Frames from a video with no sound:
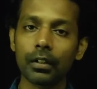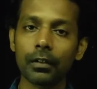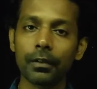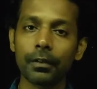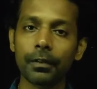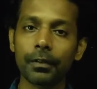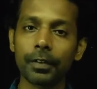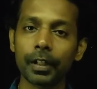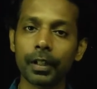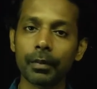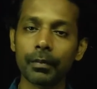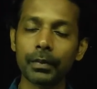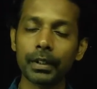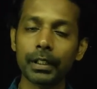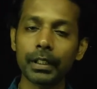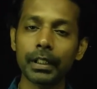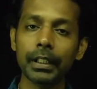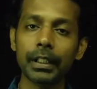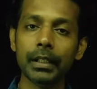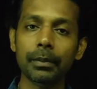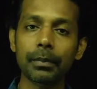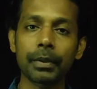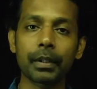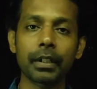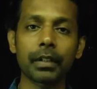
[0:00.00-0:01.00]
from the
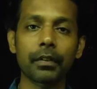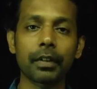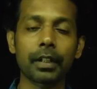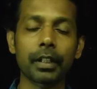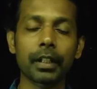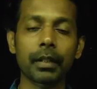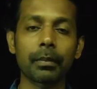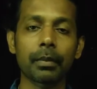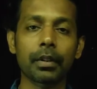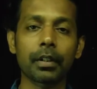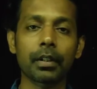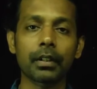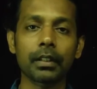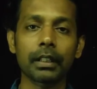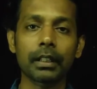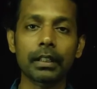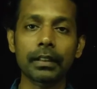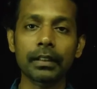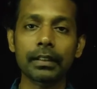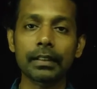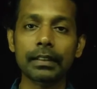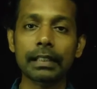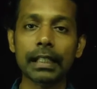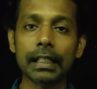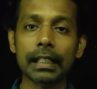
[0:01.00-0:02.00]
independent variable, that
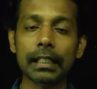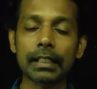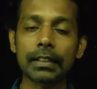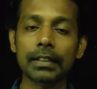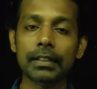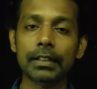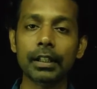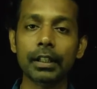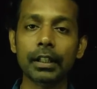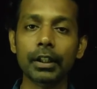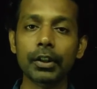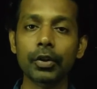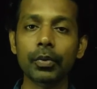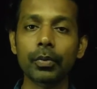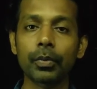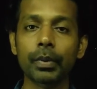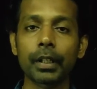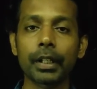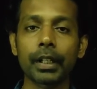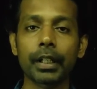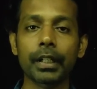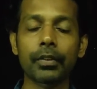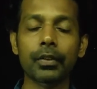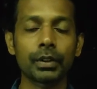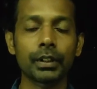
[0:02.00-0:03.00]
is statistically to
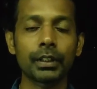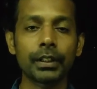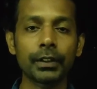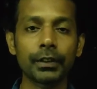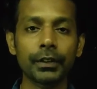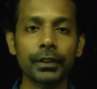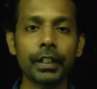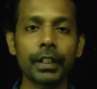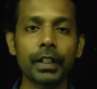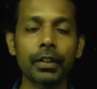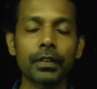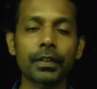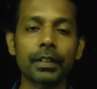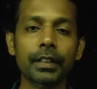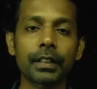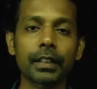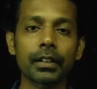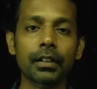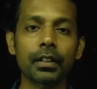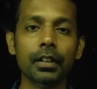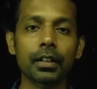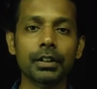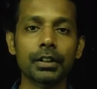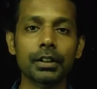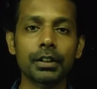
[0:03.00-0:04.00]
predict. So in the field of
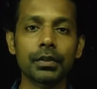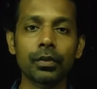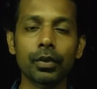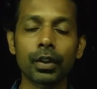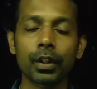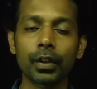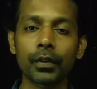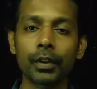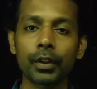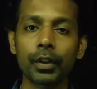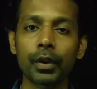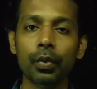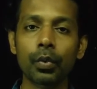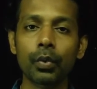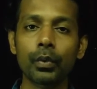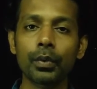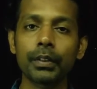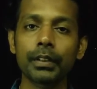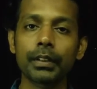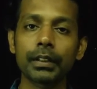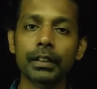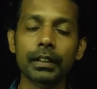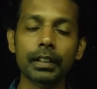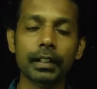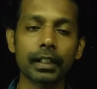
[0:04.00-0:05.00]
psychology, what we do
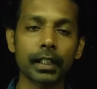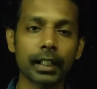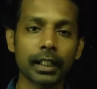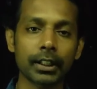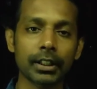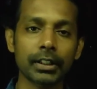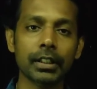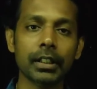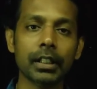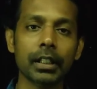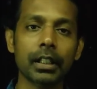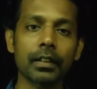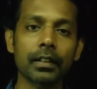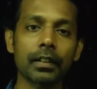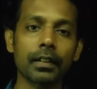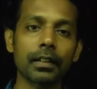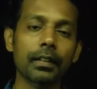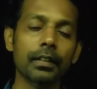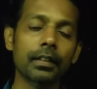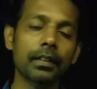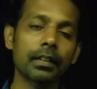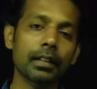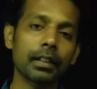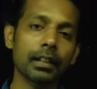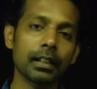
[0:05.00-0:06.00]
with the regression
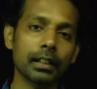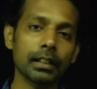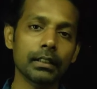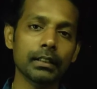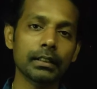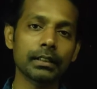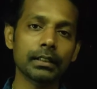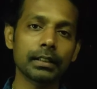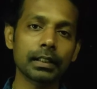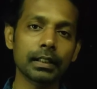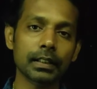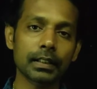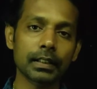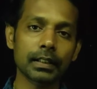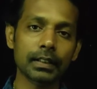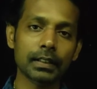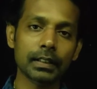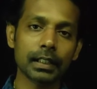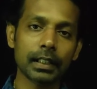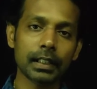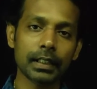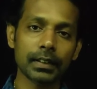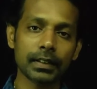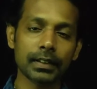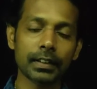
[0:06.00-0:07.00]
analysis is the
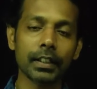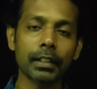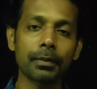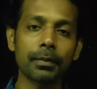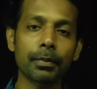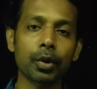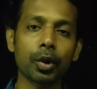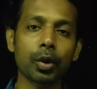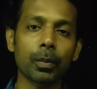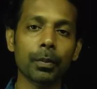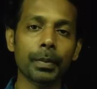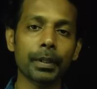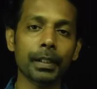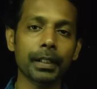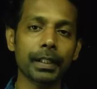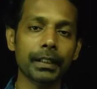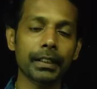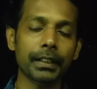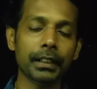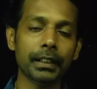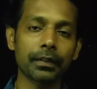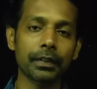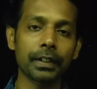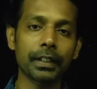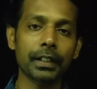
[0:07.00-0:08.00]
statistical property
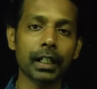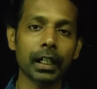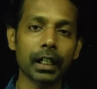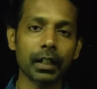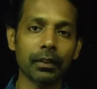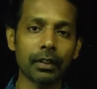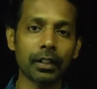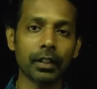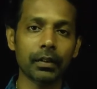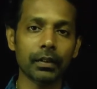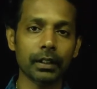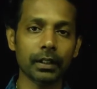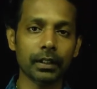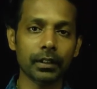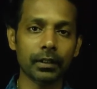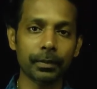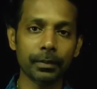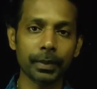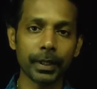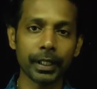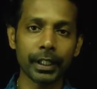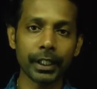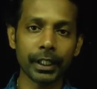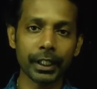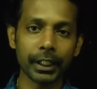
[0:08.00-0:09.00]
that we have now, that is a
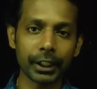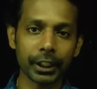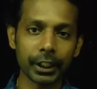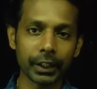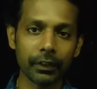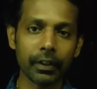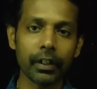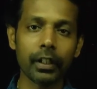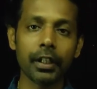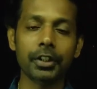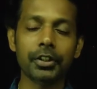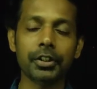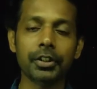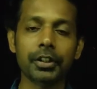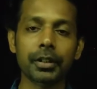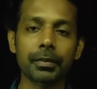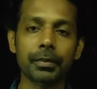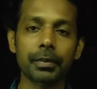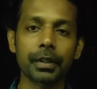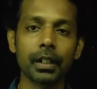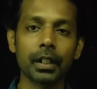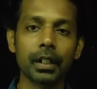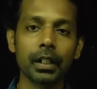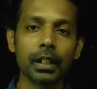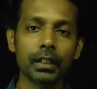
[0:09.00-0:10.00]
predictive
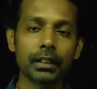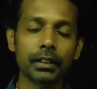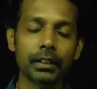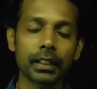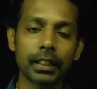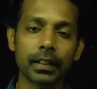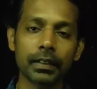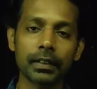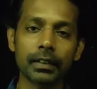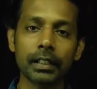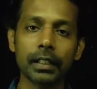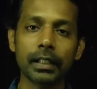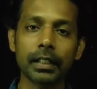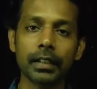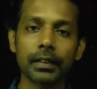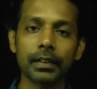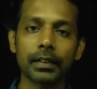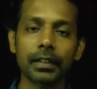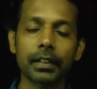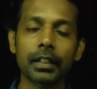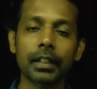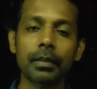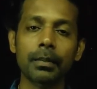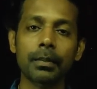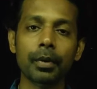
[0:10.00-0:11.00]
relationship, that
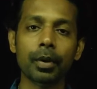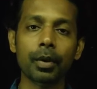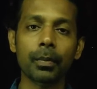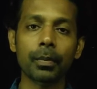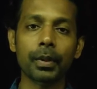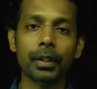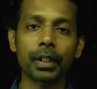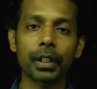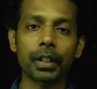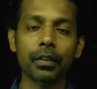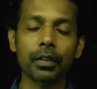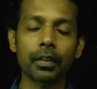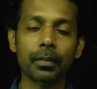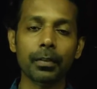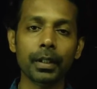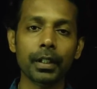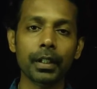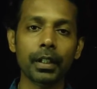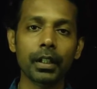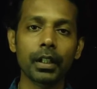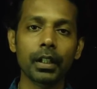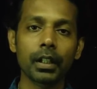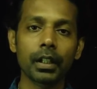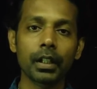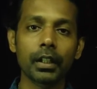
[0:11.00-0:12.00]
statistical property will
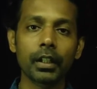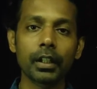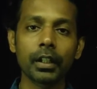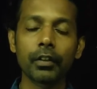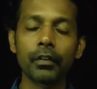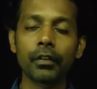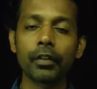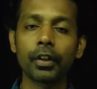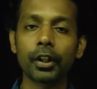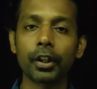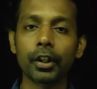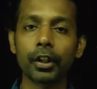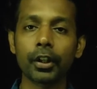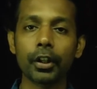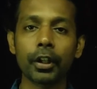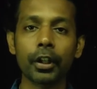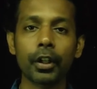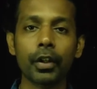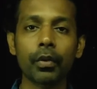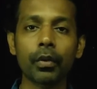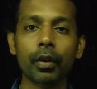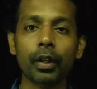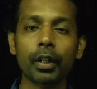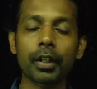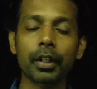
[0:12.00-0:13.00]
be converted in a
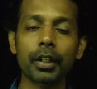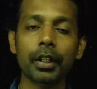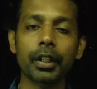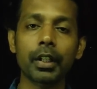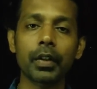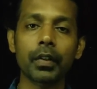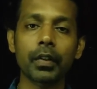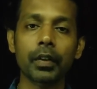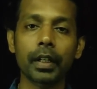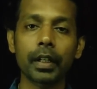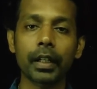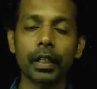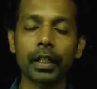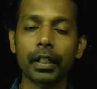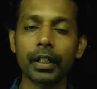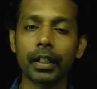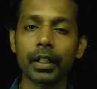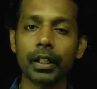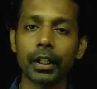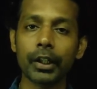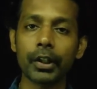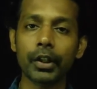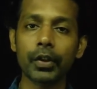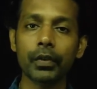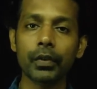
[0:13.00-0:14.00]
qualitative way and
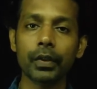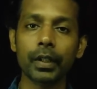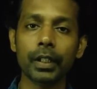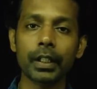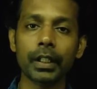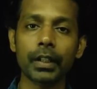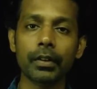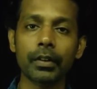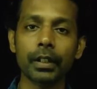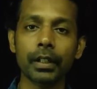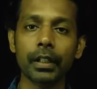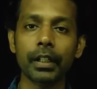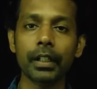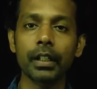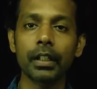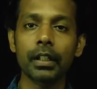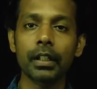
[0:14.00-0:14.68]
try to find out